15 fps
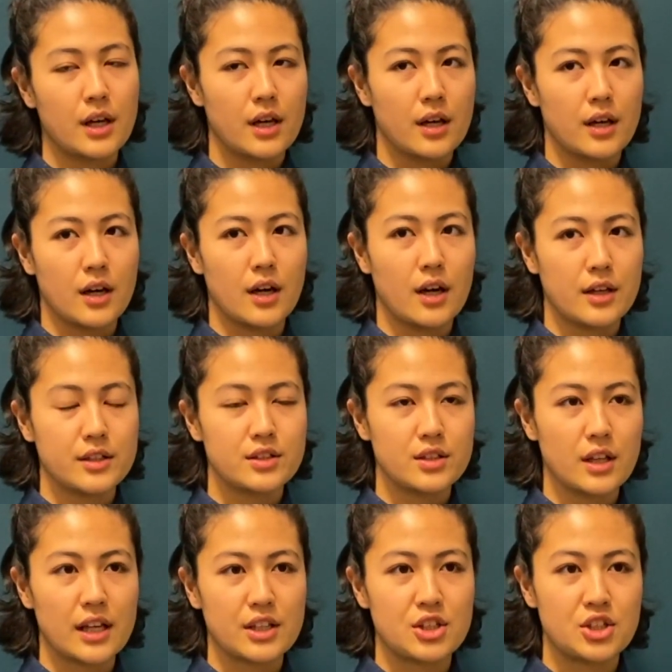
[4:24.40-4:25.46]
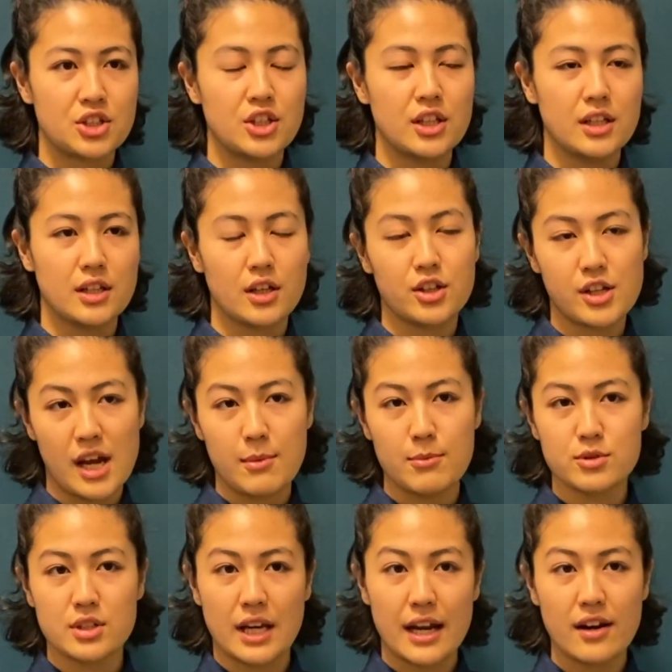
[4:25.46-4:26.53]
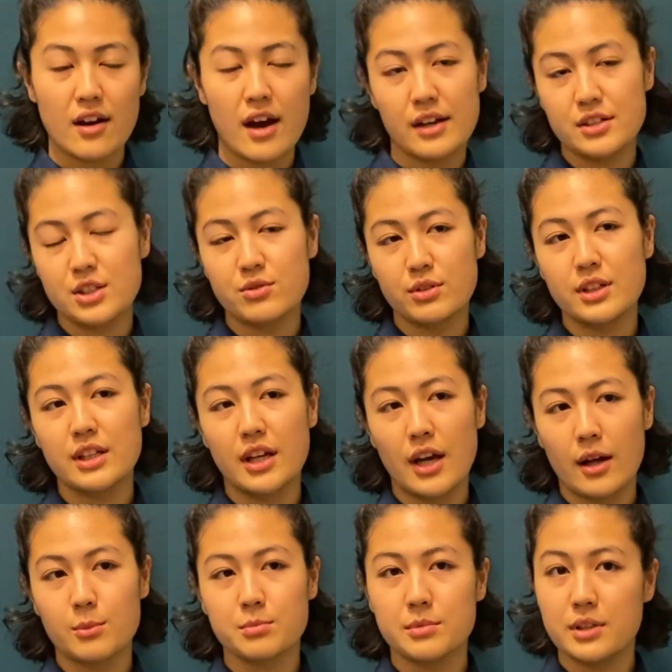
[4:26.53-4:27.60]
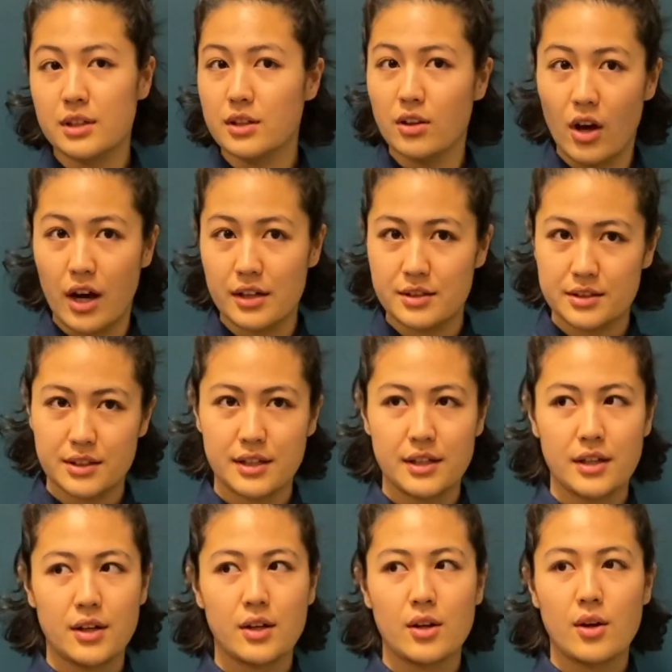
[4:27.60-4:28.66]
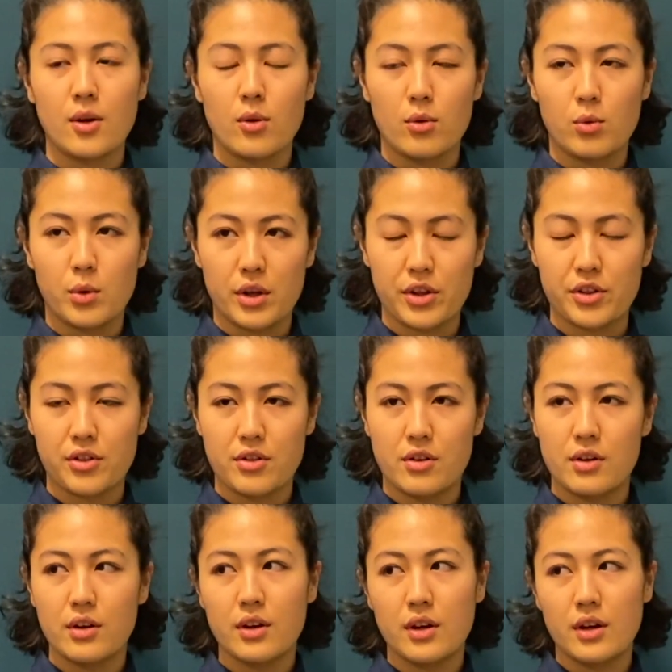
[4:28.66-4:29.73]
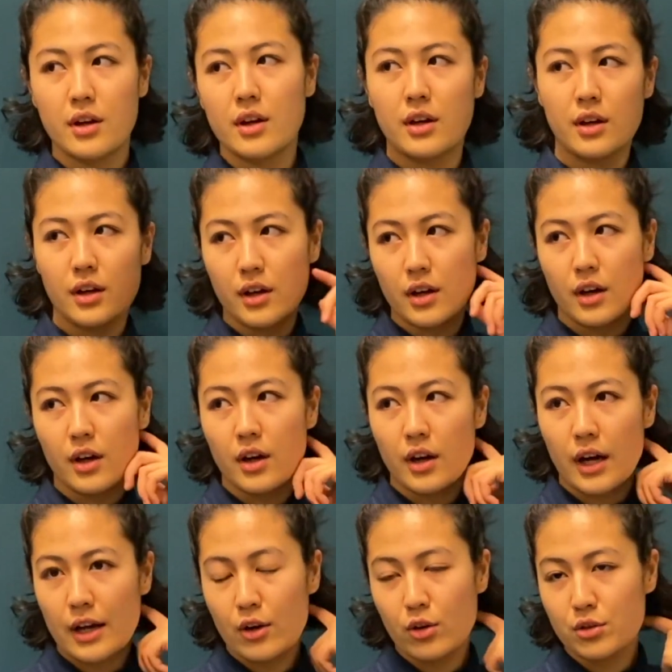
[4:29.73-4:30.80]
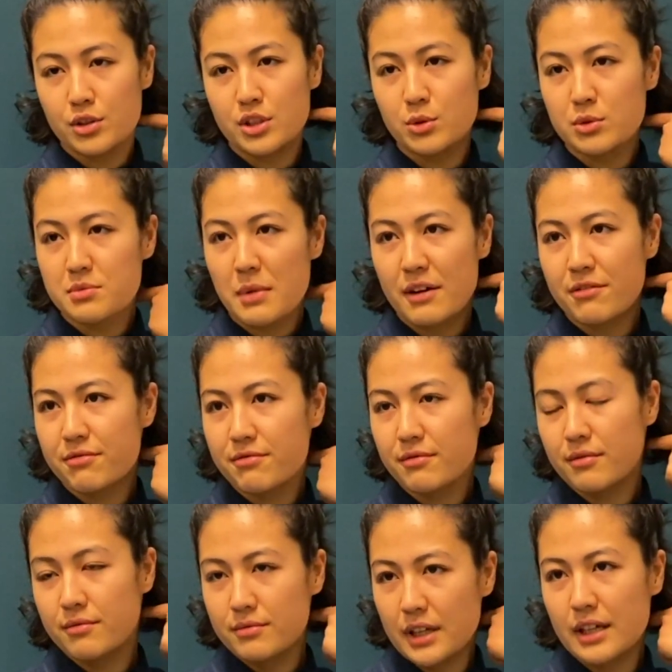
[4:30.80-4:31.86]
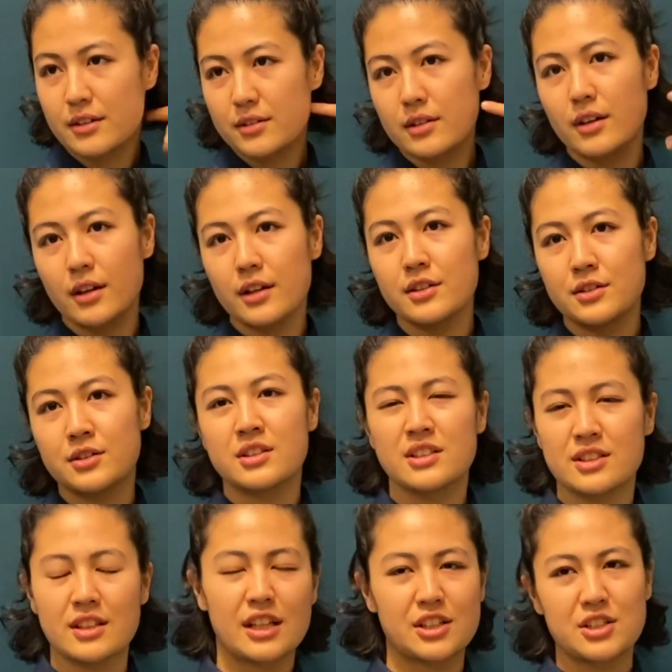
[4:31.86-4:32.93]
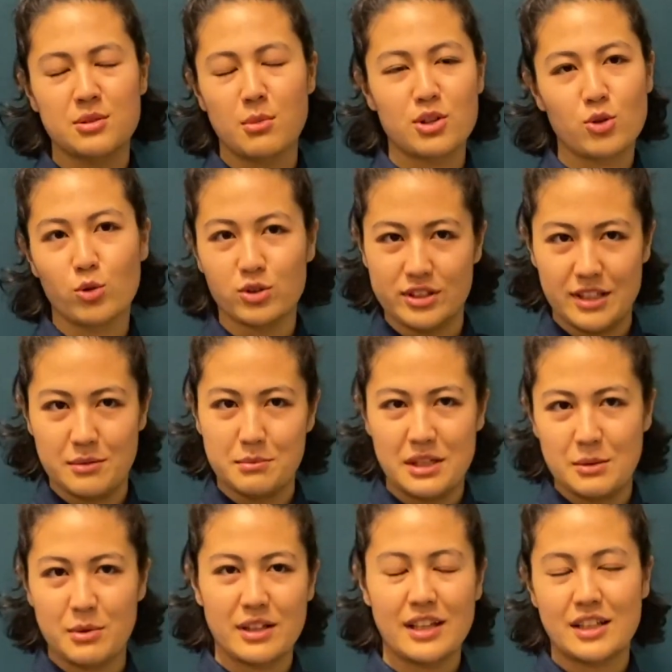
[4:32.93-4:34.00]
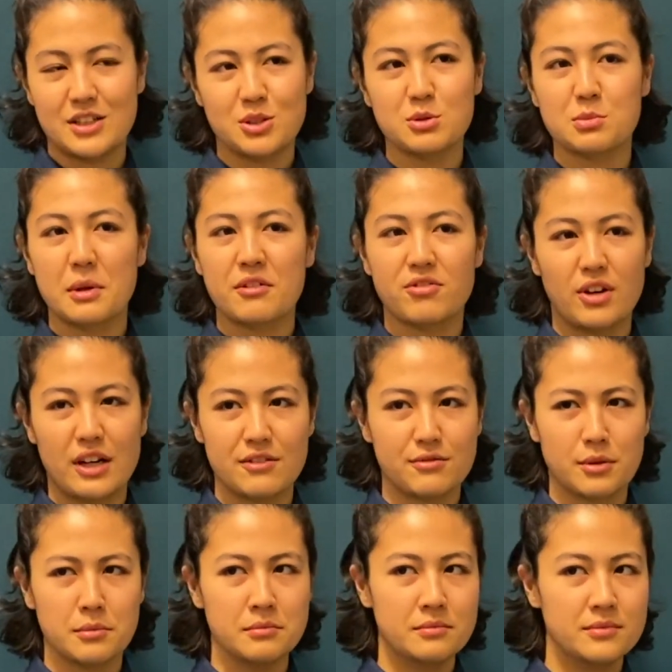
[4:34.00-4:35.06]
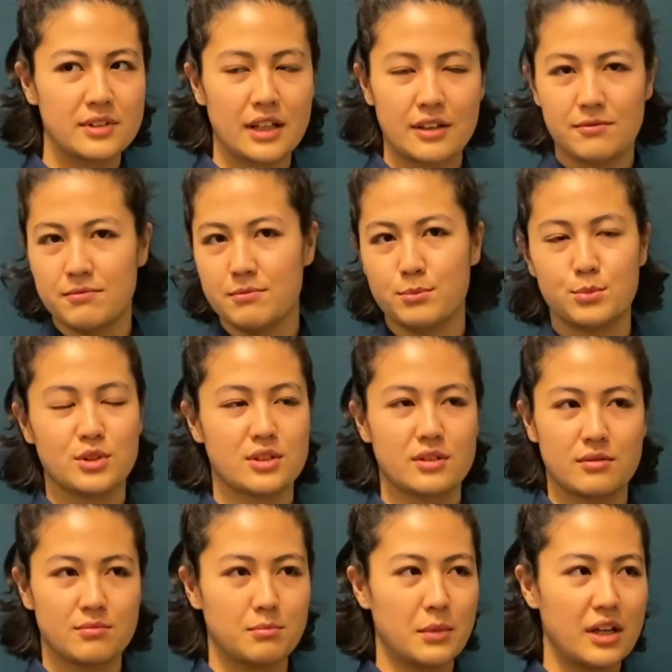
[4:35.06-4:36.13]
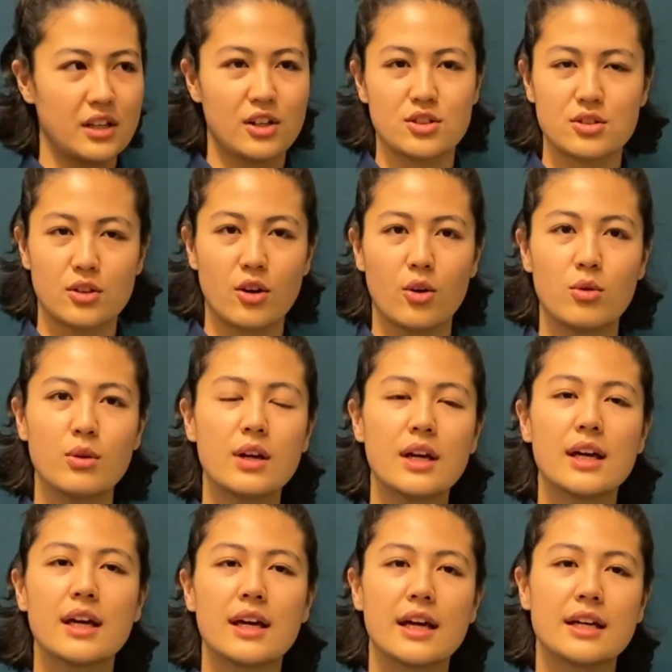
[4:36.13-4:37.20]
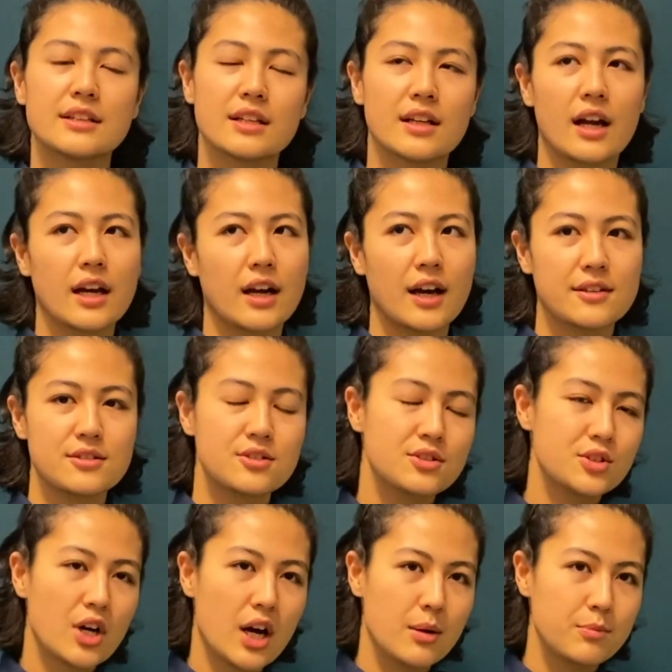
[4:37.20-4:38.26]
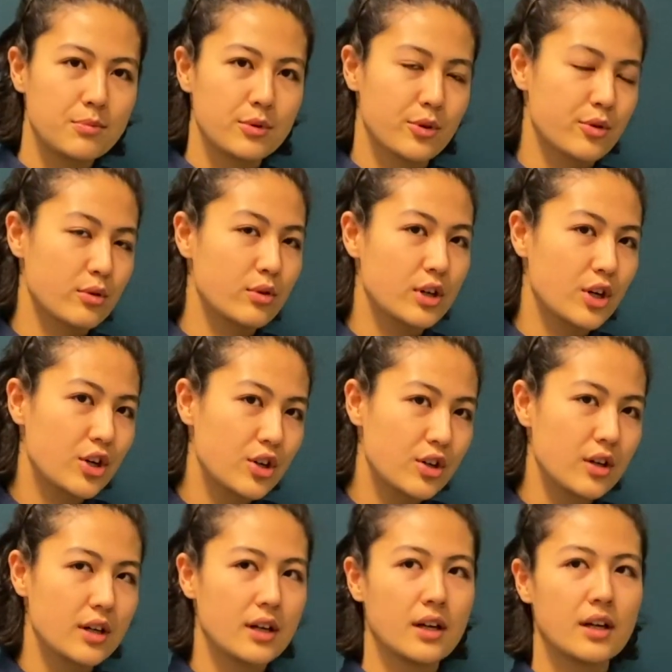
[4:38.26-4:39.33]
Her name was Henna, and she really helped me a lot with, I don't know, she was my she's much older than me, but like she was my friend from like just many years ago, and then I got this job through her,